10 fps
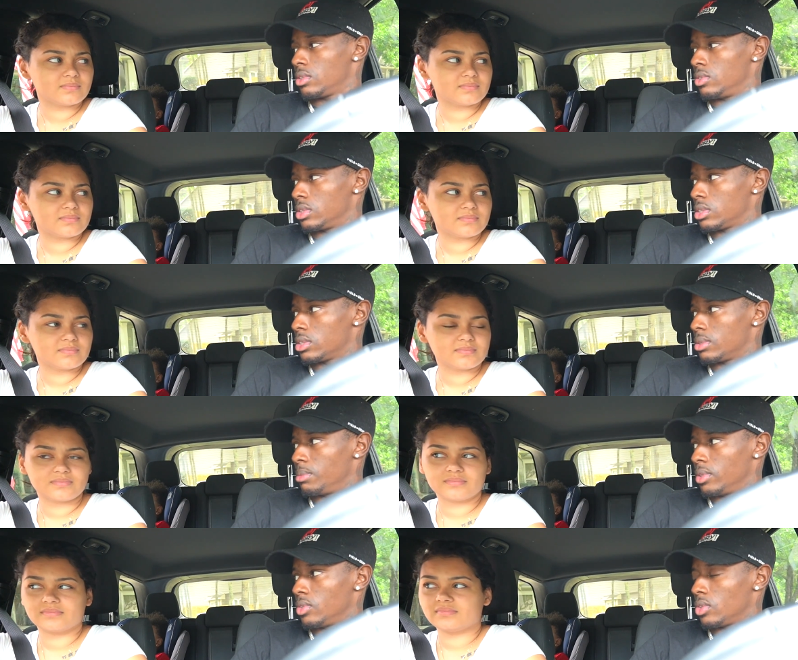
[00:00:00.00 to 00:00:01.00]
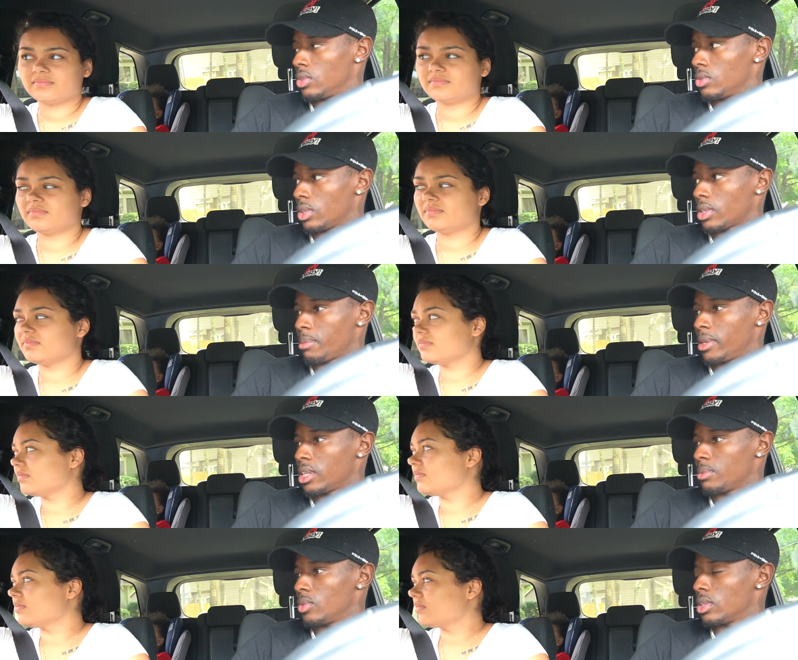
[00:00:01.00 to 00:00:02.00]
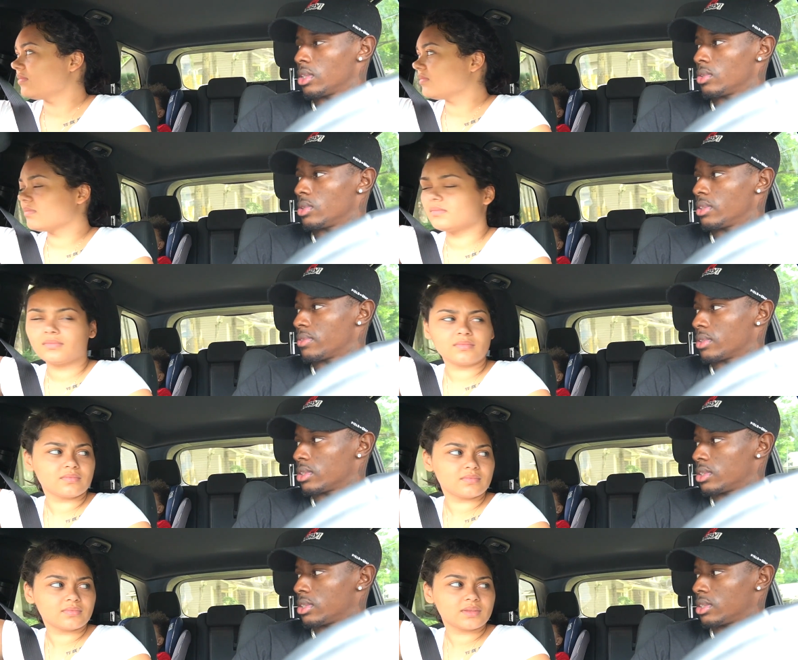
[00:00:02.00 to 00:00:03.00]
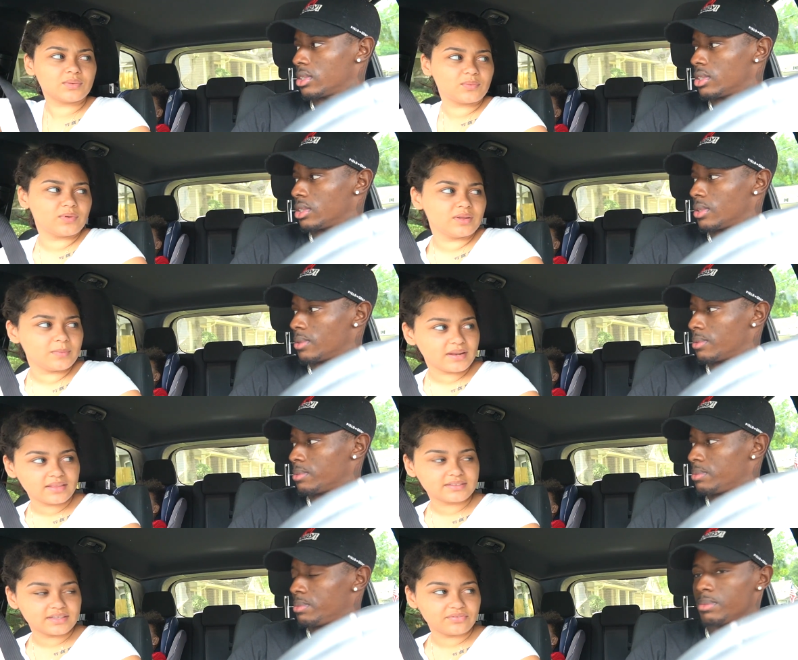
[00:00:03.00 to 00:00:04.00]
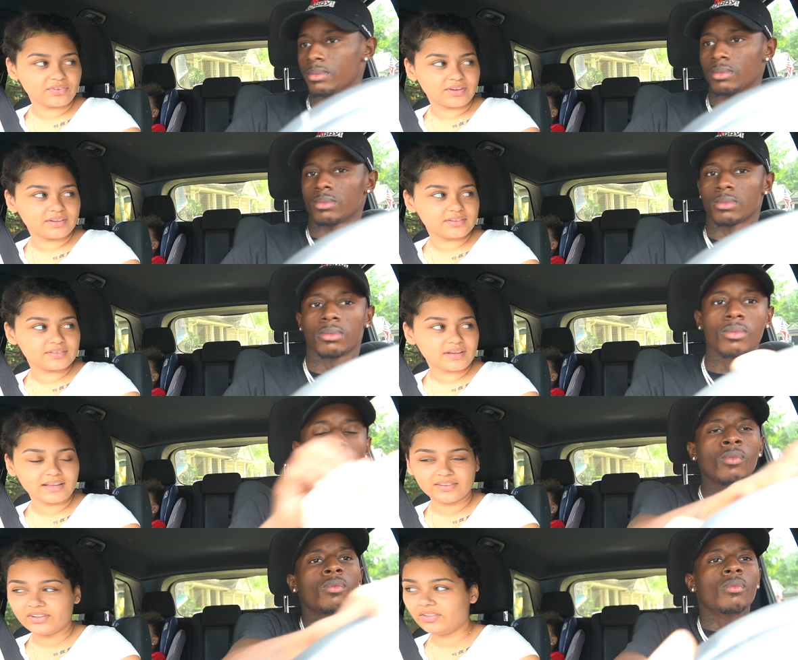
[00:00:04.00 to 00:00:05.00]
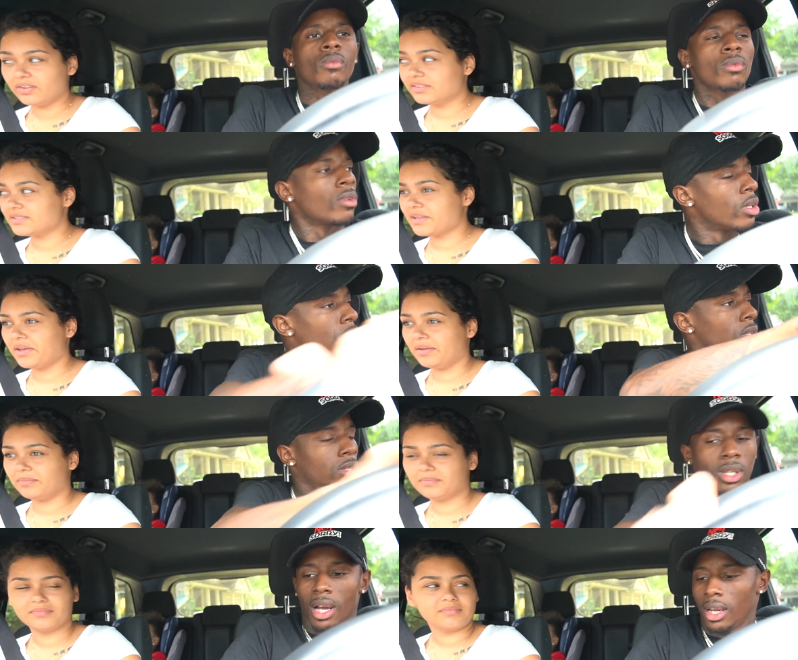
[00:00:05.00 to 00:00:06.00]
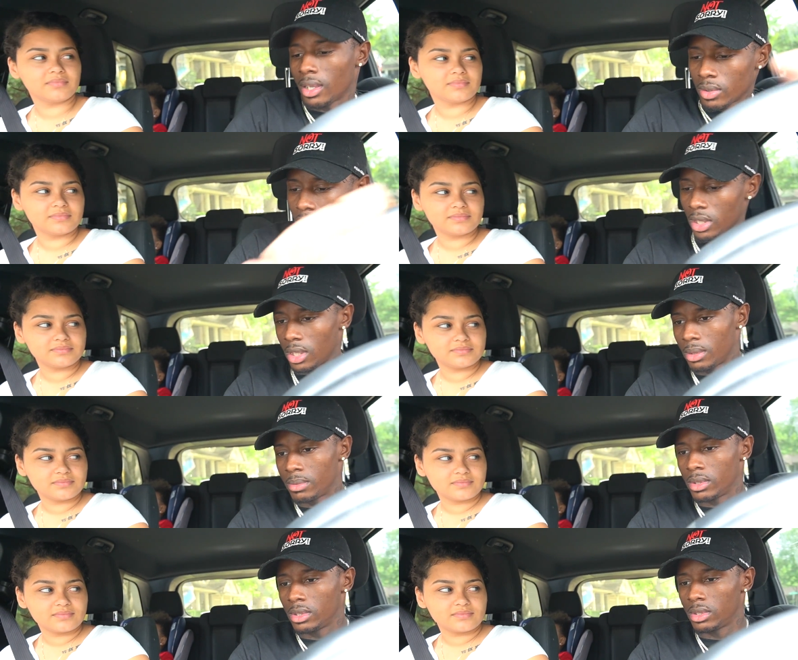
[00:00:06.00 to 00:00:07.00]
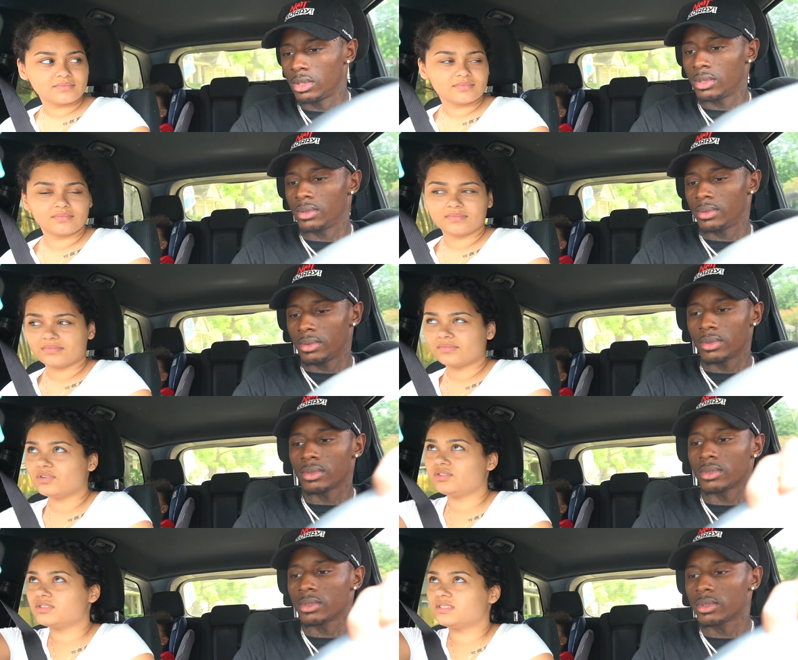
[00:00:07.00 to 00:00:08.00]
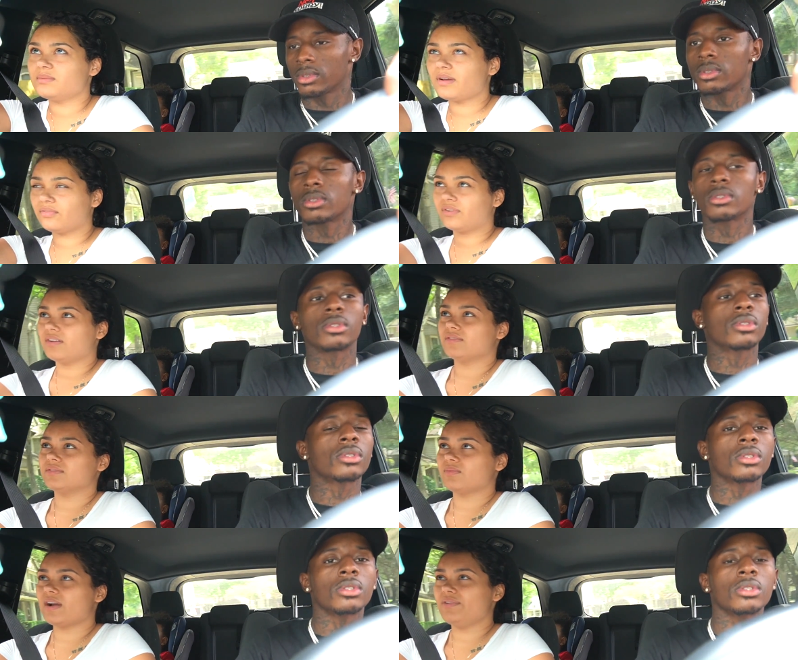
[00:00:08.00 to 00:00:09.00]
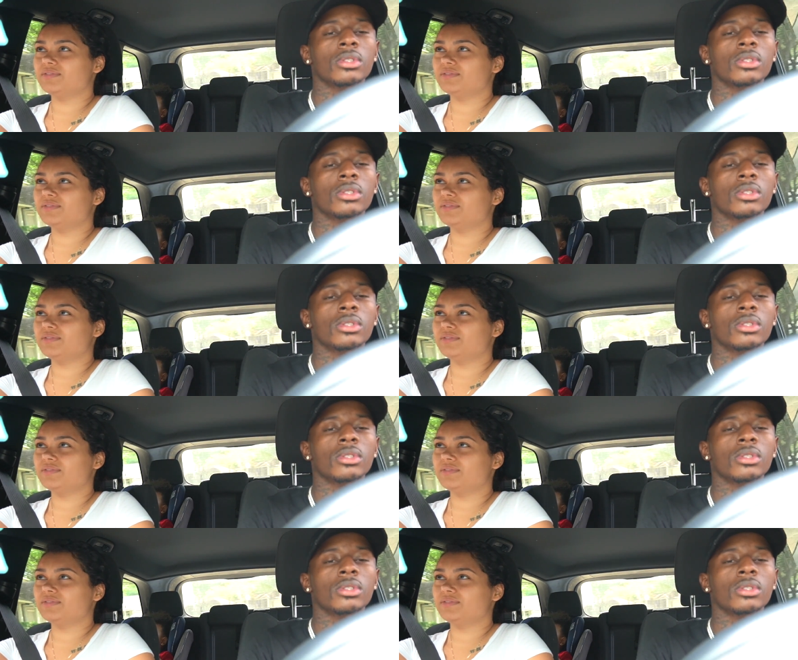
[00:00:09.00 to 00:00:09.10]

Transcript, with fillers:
Speaker 1: You just, you know, without that makeup, you look a little different.
Speaker 2: What do you mean I look different? I literally look the same. It's hot outside, man. You can just see my freckles. Why are you